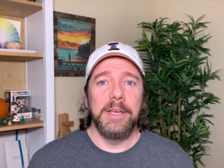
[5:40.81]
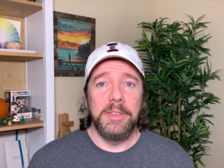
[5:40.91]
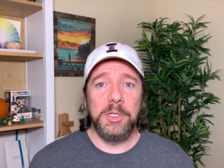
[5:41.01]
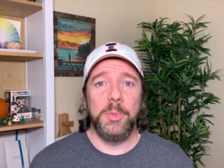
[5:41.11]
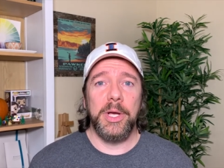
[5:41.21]

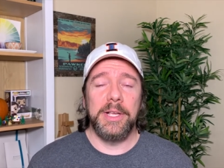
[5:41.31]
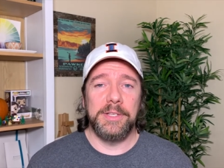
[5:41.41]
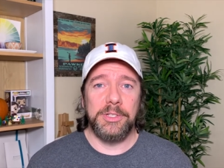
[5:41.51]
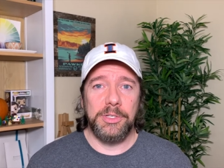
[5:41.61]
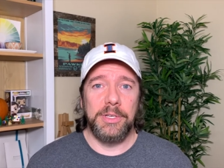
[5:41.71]
this book has
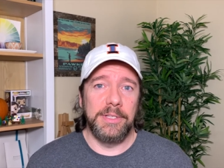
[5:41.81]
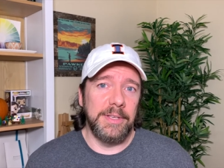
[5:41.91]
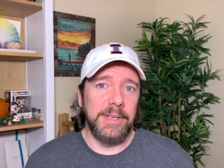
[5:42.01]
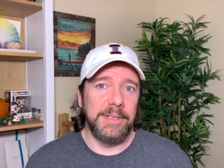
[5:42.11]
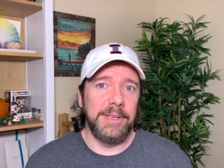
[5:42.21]
a
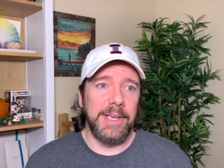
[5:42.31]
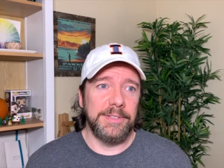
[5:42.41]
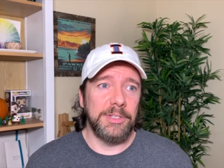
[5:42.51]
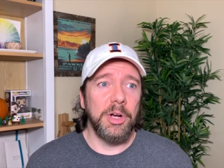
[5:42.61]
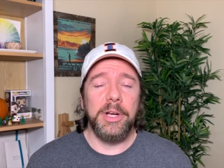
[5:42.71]

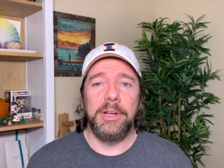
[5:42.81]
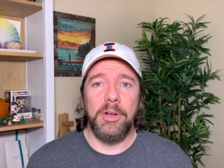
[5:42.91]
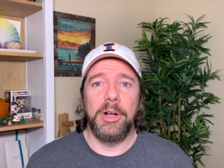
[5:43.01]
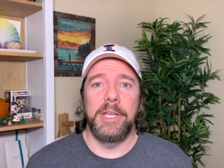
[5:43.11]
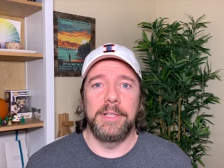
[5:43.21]
targeted
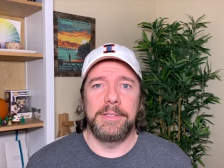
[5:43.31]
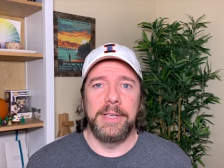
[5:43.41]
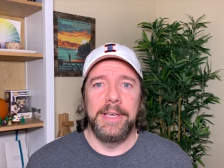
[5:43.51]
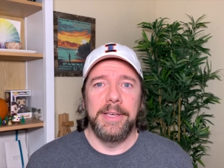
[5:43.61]
audience.